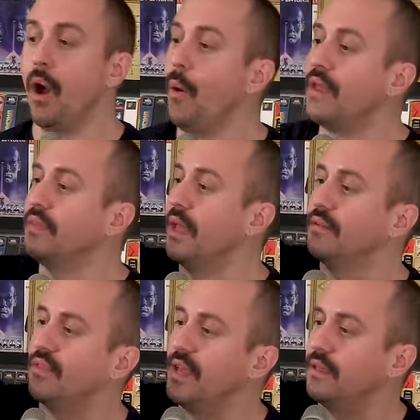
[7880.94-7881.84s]
Goodbye. Oh,
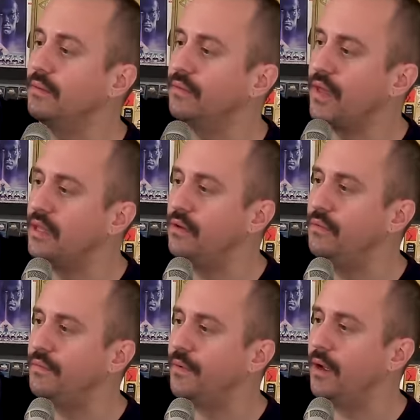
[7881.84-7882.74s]
and thank
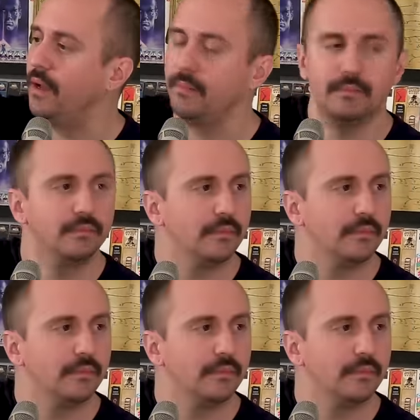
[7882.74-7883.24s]
you for,